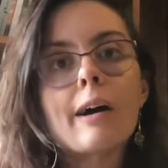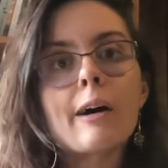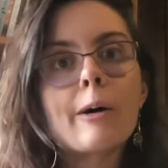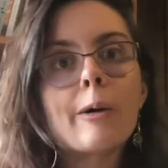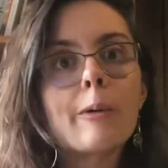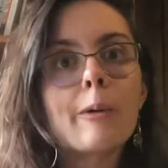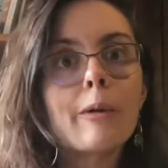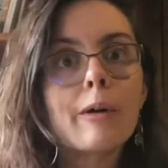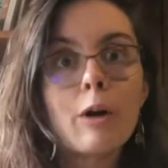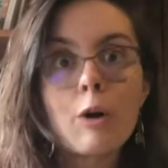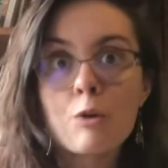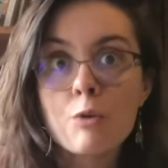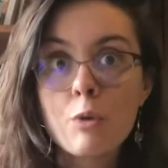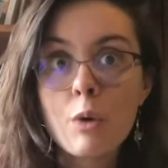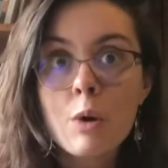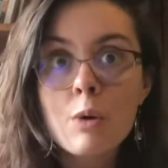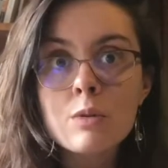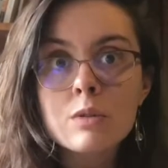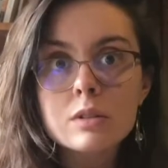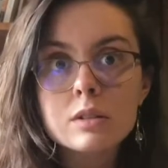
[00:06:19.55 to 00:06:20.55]
or a
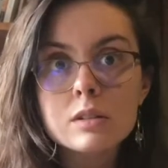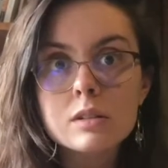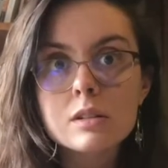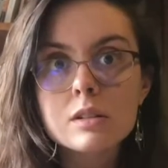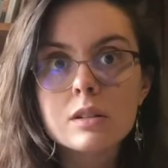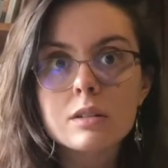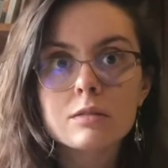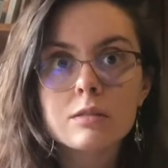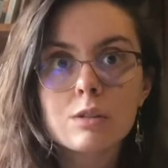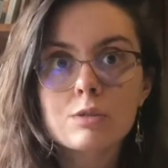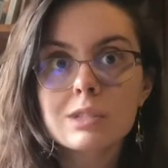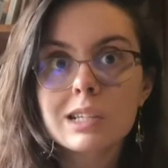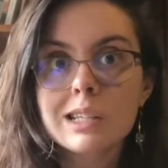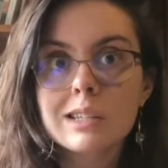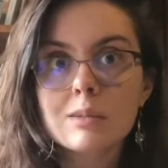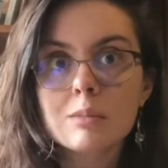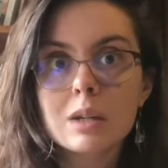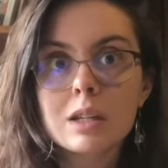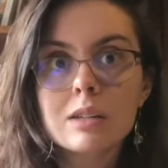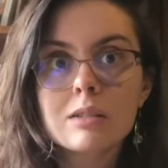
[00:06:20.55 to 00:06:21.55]
roasted
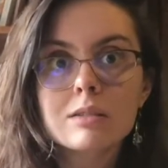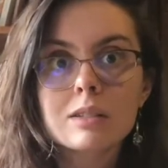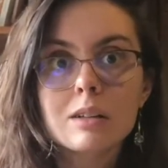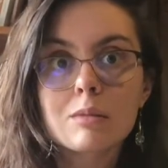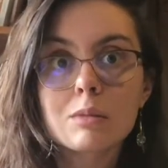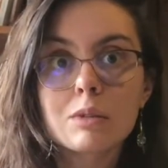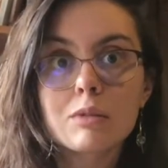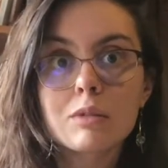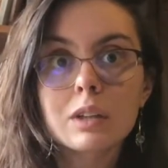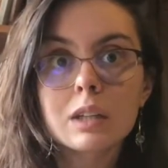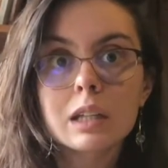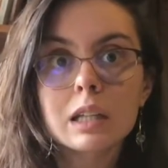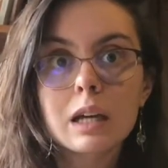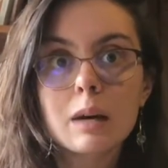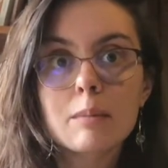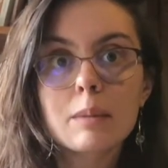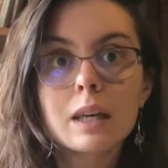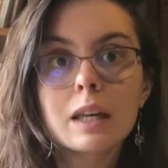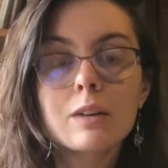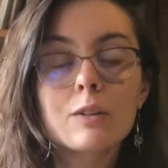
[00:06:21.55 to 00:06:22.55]
tomatoes. That'd be really
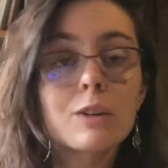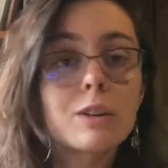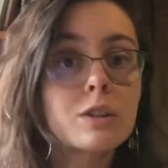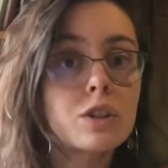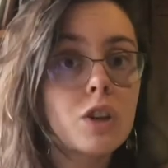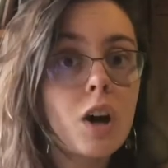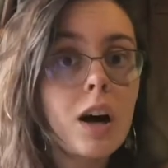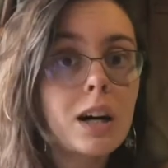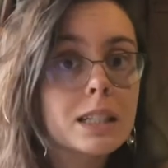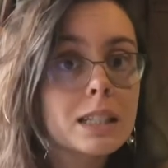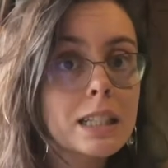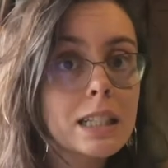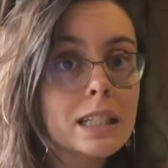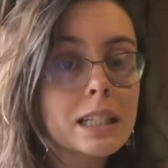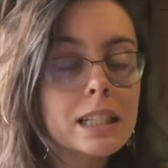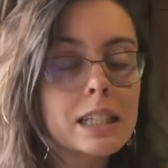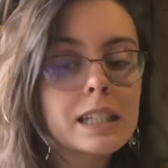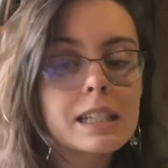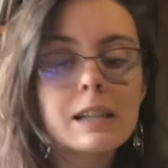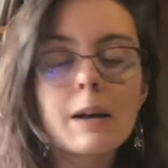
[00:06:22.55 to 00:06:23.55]
yummy. Or
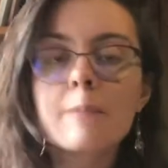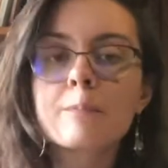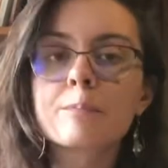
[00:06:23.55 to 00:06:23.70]
sauces.